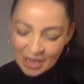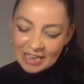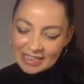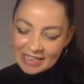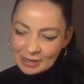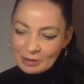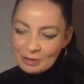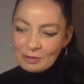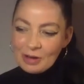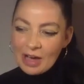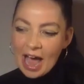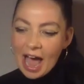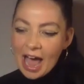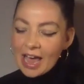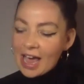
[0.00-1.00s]
So
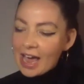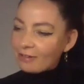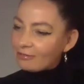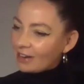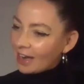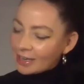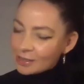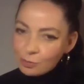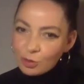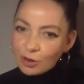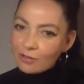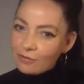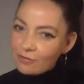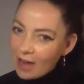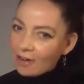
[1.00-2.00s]
I had to work
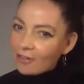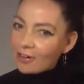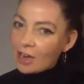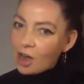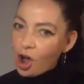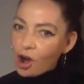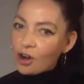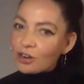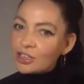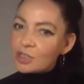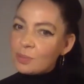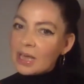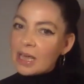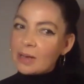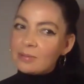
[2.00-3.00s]
very hard to
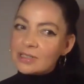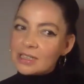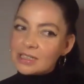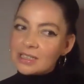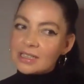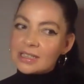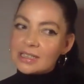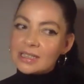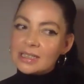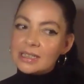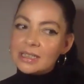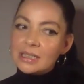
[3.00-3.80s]
be able to just